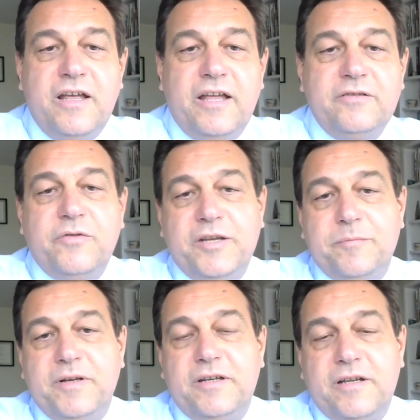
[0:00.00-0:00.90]
and
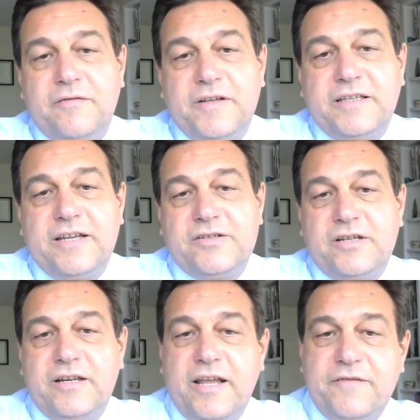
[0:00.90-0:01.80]
Treatment of
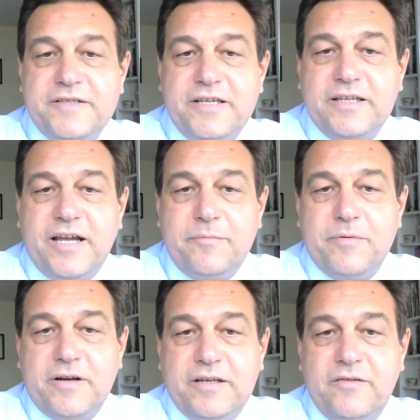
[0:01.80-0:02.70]
Attention Deficit
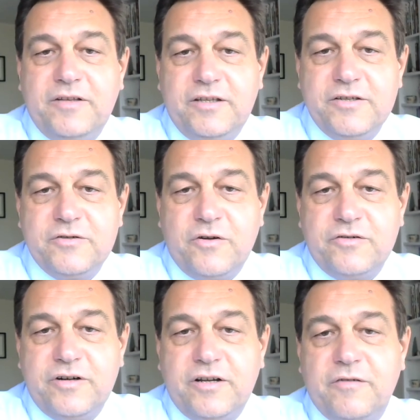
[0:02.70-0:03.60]
Hyperactivity
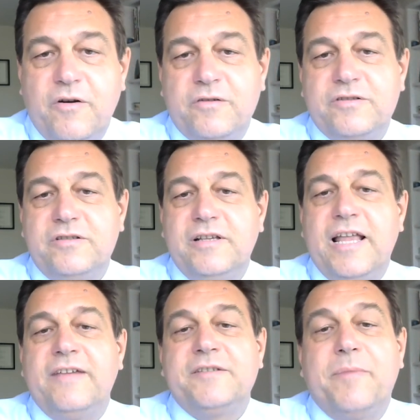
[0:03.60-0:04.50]
Disorder Across the
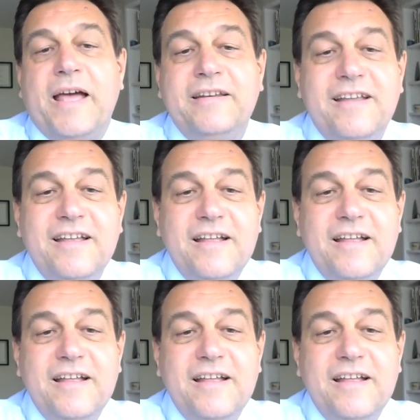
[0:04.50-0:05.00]
Lifespan.